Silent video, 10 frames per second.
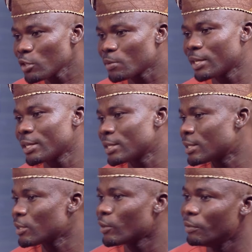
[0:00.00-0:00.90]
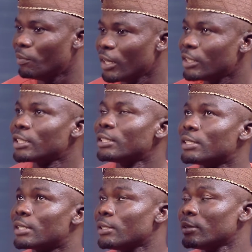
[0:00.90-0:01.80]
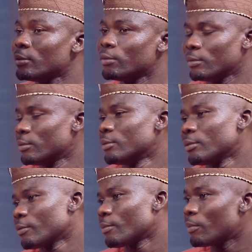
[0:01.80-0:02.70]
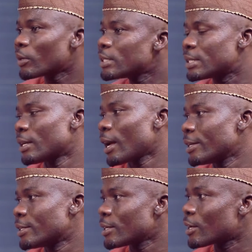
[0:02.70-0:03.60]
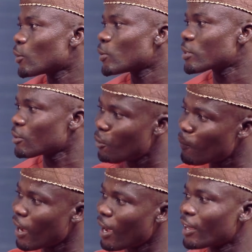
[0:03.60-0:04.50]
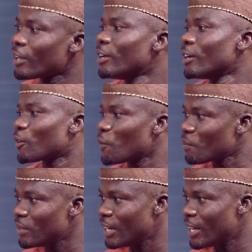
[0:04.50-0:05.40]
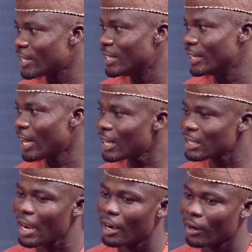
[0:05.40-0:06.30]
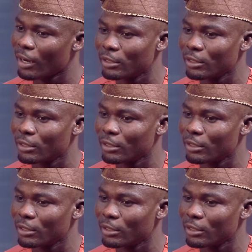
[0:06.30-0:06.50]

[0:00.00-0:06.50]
just be there sitting on the bench till morning till night, close, go back, come the next day. And that's how I ran